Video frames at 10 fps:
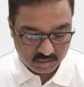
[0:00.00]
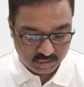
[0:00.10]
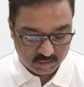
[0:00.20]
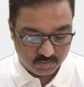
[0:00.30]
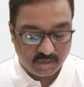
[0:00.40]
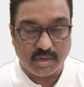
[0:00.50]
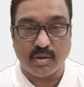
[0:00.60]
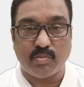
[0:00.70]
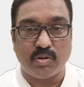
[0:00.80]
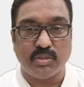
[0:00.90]
explain
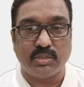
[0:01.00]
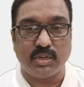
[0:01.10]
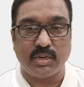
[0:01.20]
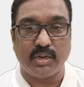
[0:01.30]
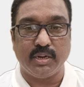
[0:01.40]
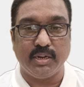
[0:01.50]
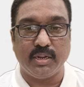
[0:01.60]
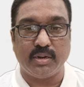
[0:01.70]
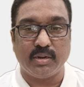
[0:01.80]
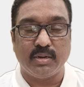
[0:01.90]
about the second
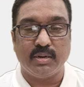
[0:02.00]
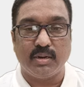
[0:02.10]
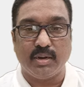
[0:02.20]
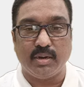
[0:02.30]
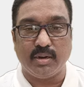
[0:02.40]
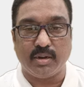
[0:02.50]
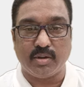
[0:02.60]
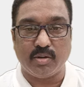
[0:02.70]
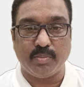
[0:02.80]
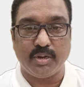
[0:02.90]
year
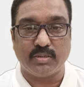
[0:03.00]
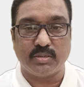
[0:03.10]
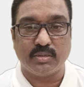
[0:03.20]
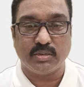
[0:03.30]
economics